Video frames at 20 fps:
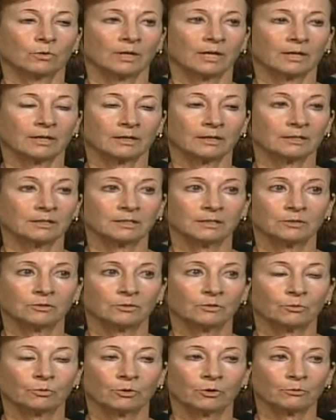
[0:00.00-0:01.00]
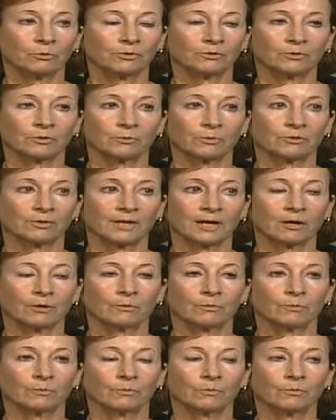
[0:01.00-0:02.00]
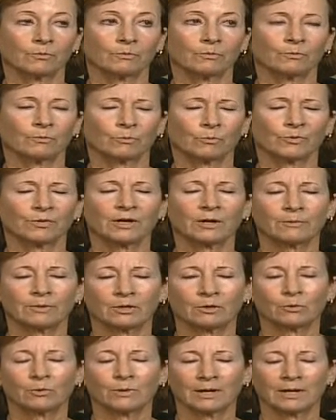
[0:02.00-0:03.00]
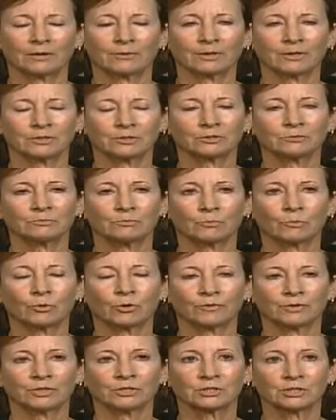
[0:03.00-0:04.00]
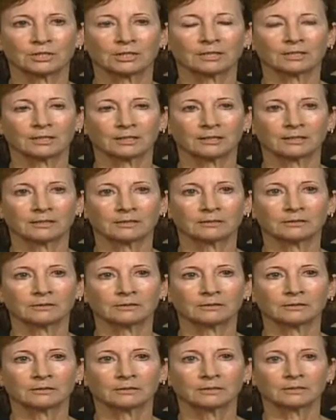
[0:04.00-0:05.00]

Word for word: and continue to work with her without without requiring more than she can handle.